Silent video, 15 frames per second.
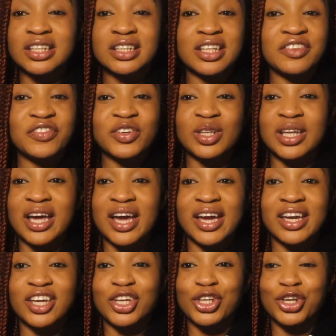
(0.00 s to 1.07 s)
they feel
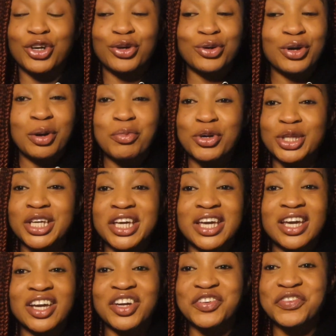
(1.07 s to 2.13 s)
like, I'm only
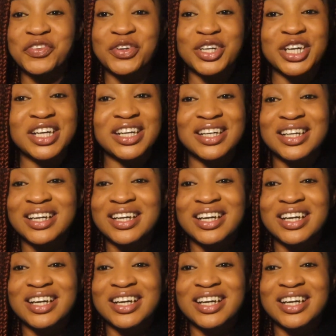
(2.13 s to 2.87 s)
here for